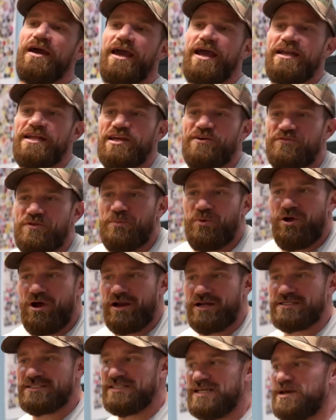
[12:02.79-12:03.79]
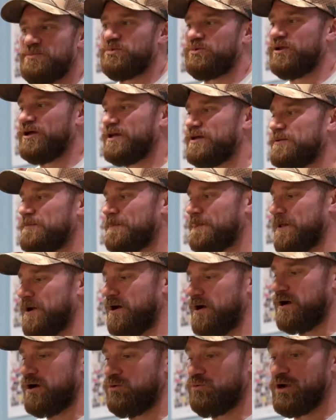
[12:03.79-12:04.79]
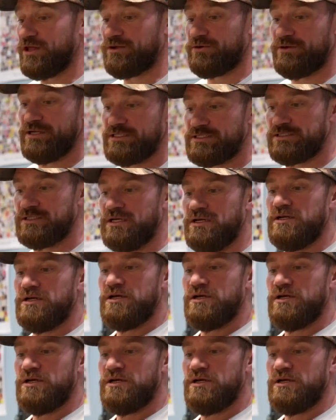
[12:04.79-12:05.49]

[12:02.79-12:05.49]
any of the product sampling, uh, whether it's